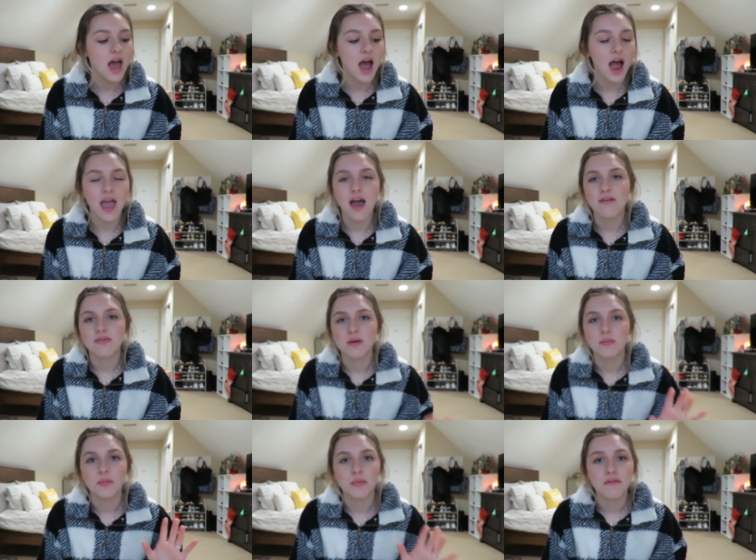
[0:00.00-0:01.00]
I have
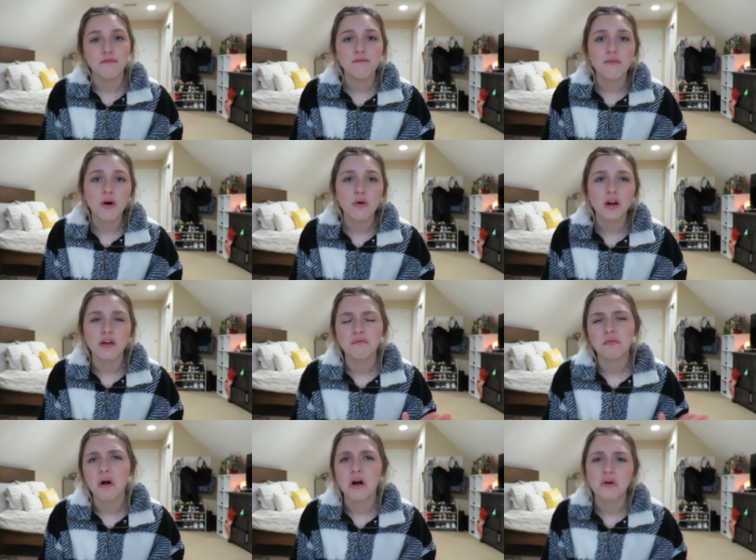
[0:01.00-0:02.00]
them on my phone. I
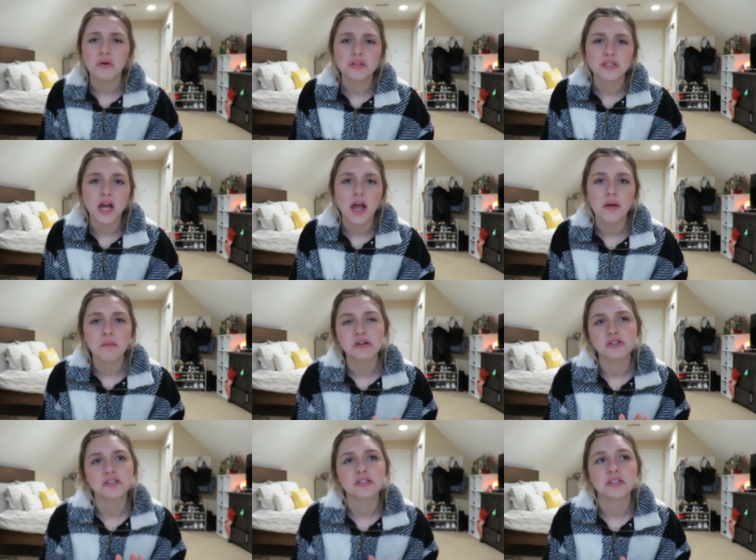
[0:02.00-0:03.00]
vlog all the time. I
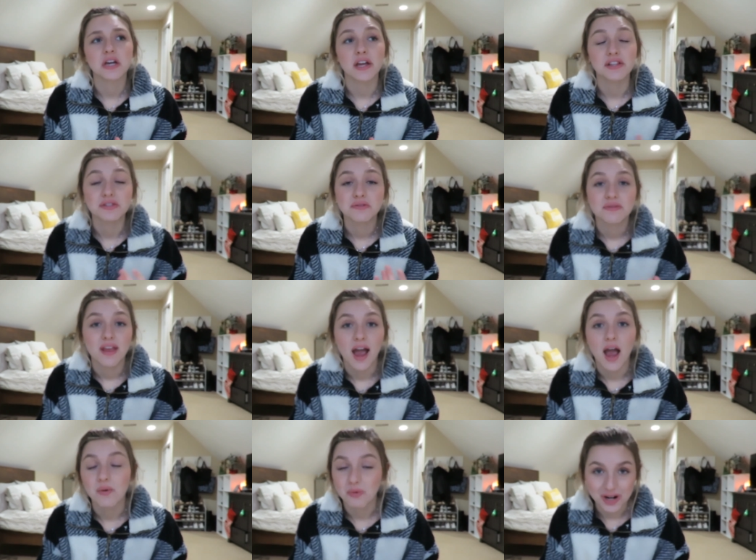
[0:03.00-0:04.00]
just, I,
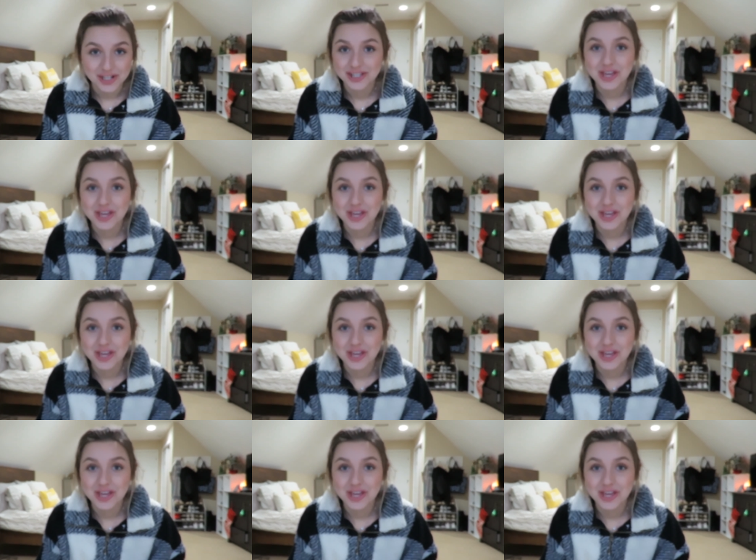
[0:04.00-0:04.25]
I watch